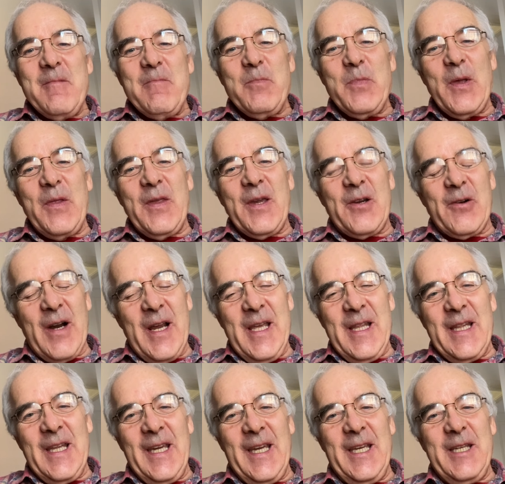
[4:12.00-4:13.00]
But the
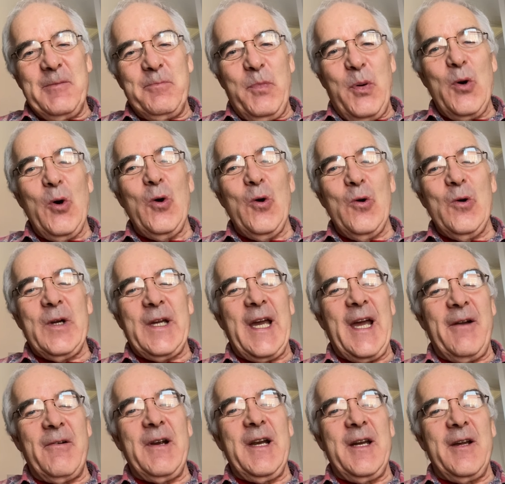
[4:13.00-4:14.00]
great thing is, Paul
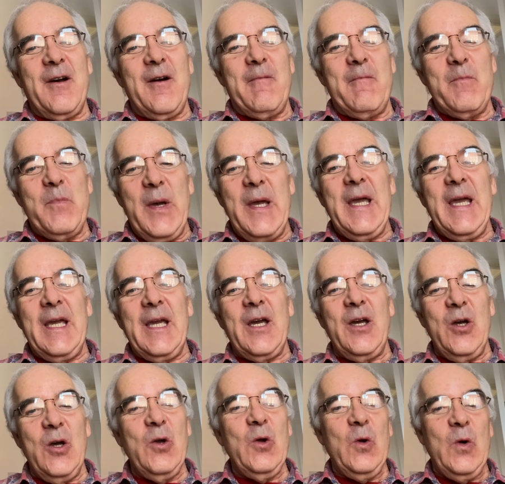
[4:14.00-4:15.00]
carried on being
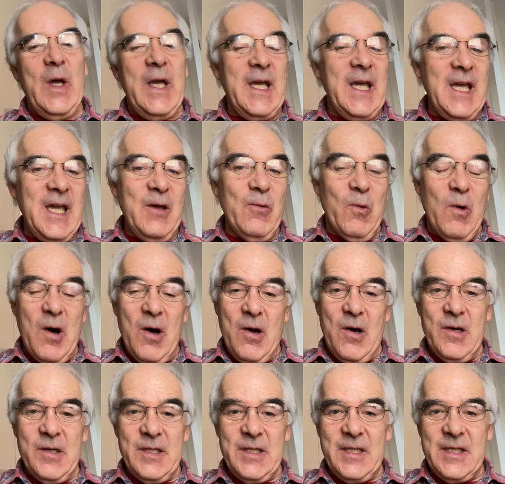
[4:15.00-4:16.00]
who he
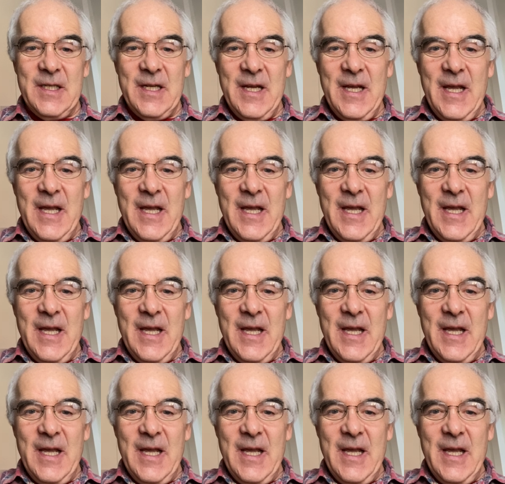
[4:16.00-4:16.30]
was